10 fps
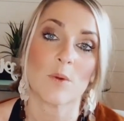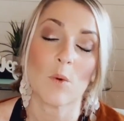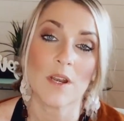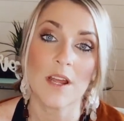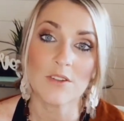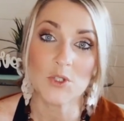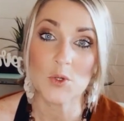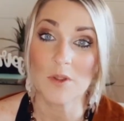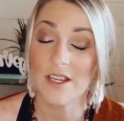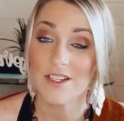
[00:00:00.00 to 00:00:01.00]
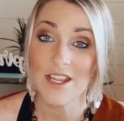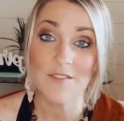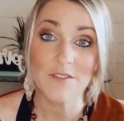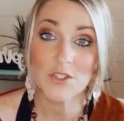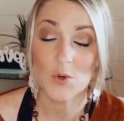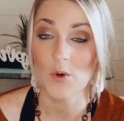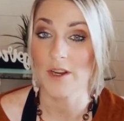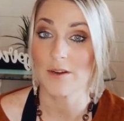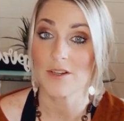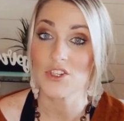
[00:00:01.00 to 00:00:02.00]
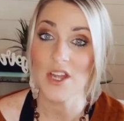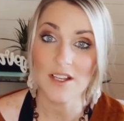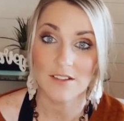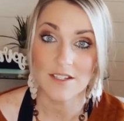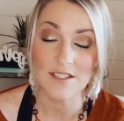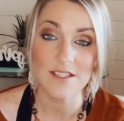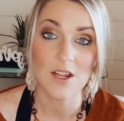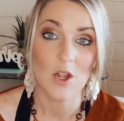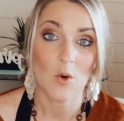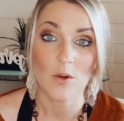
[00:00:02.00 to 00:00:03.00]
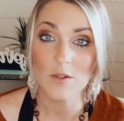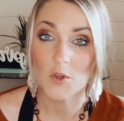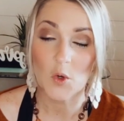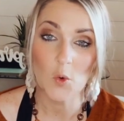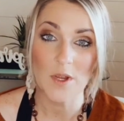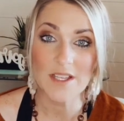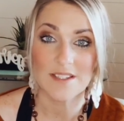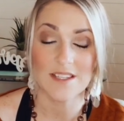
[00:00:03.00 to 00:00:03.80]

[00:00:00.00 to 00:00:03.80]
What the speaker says: want to do like an inventory or a checklist or a little quiz.